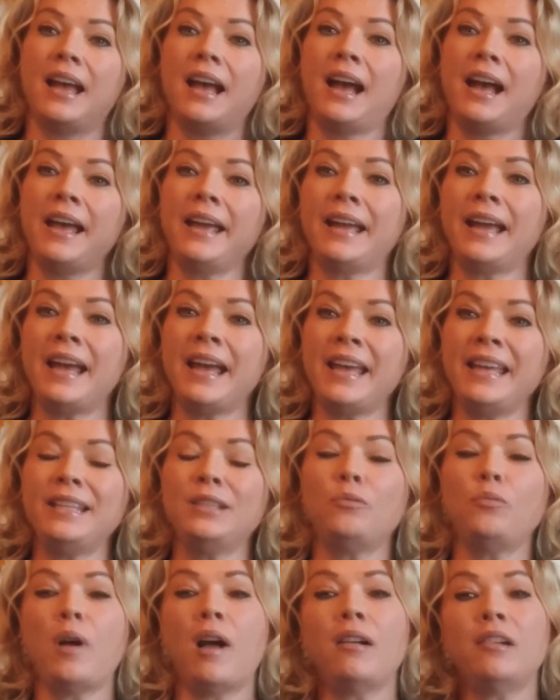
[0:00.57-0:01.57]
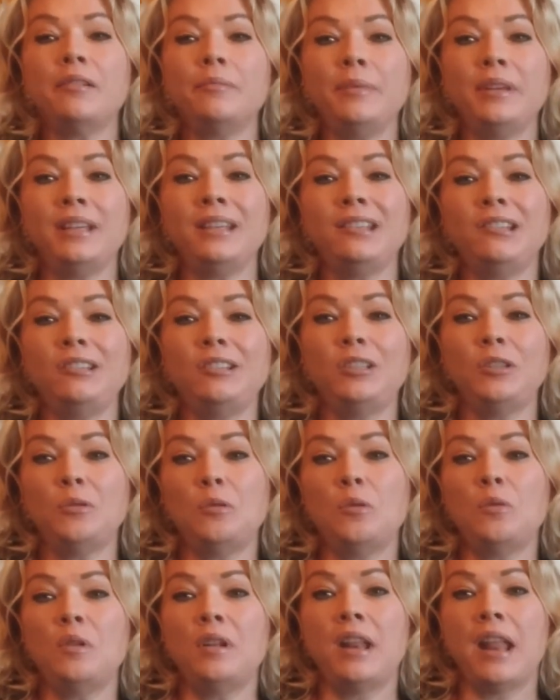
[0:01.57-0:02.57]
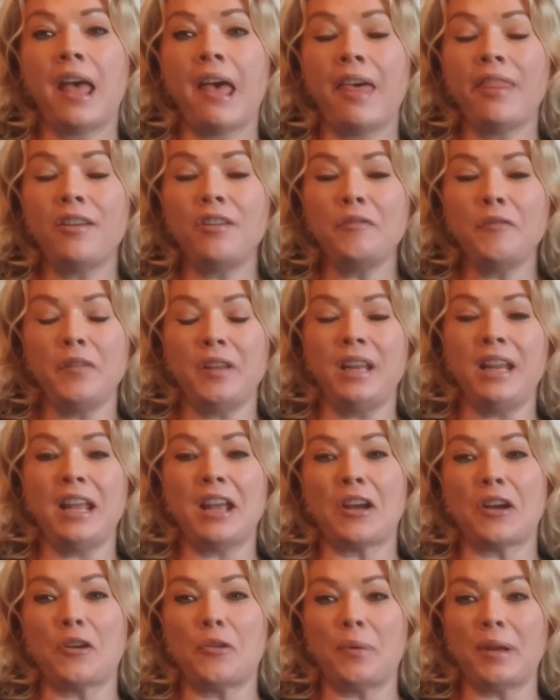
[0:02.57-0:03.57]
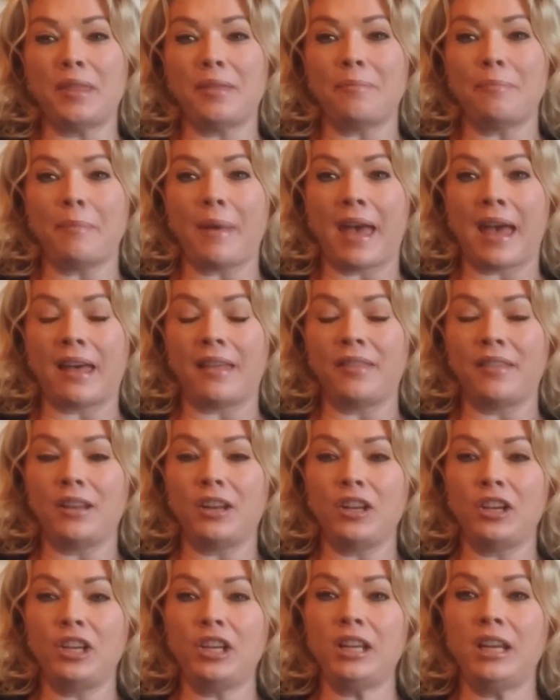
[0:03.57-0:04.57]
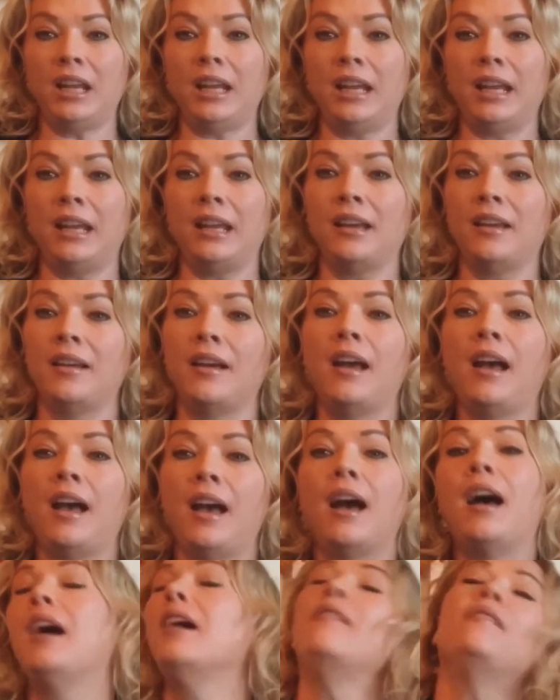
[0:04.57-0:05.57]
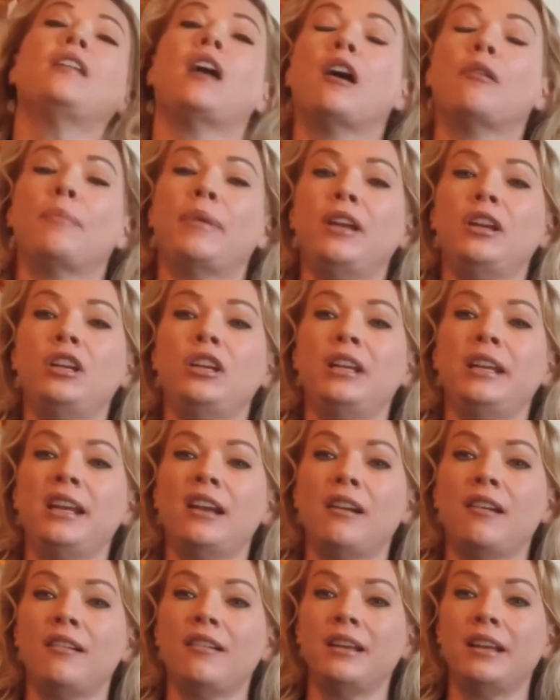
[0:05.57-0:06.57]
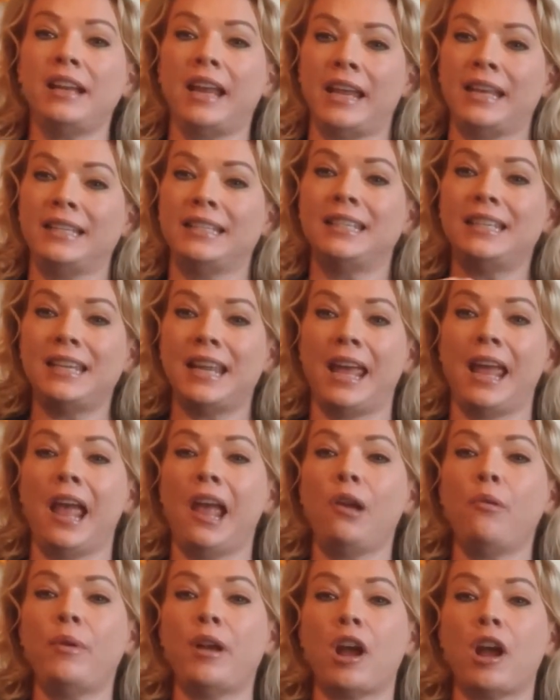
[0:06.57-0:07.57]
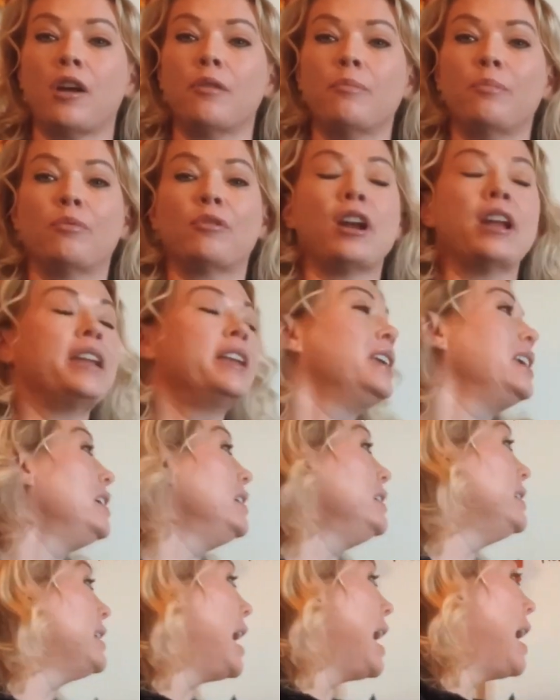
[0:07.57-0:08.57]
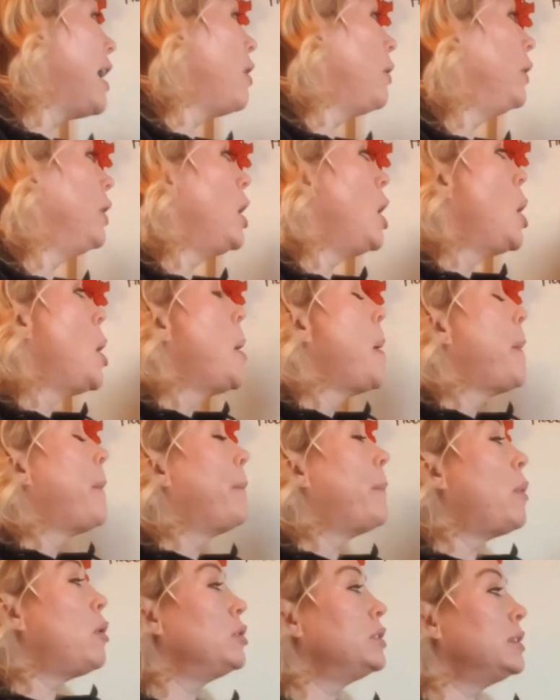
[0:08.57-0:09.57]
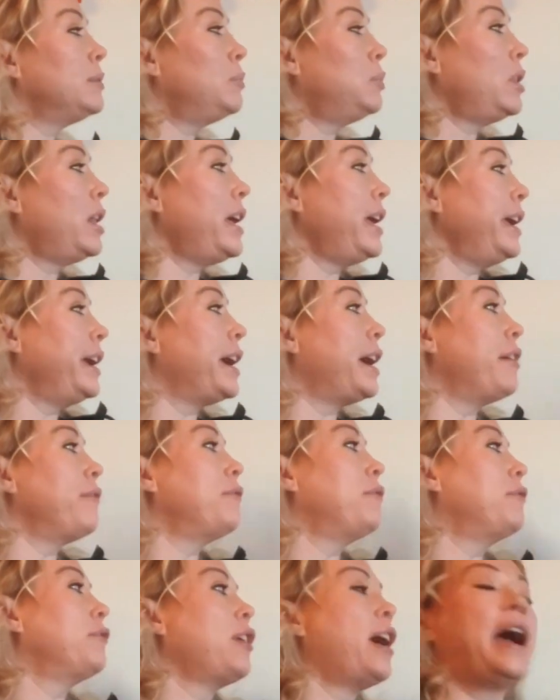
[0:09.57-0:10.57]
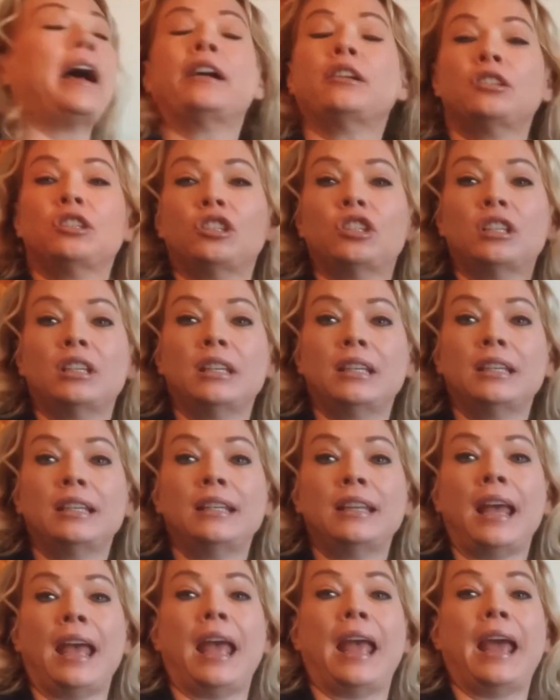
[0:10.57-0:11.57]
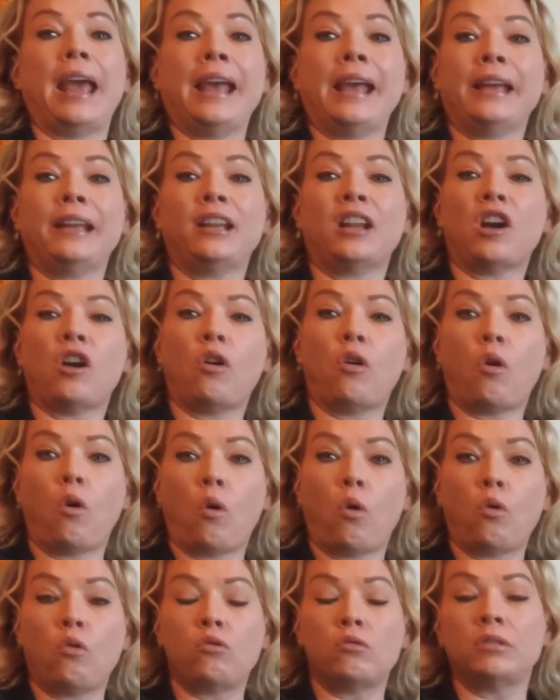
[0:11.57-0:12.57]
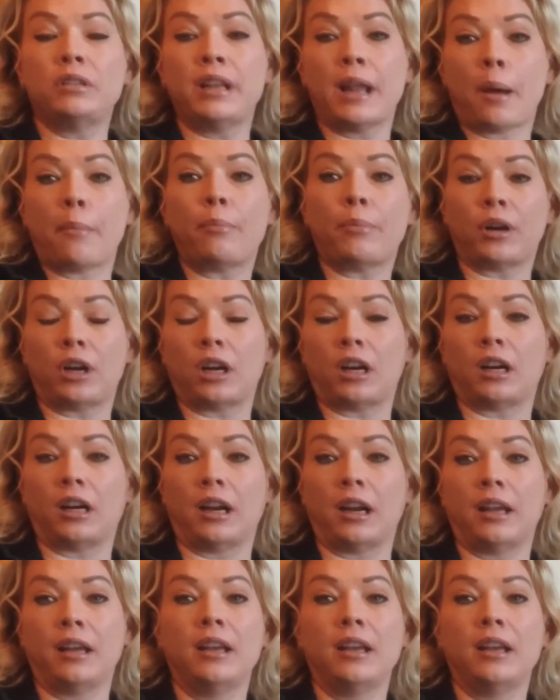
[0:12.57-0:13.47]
Hi guys, welcome in to another video with Math in a Hoodie. I've got my hoodie on and today we are breaking down multiplying a fraction and a whole number.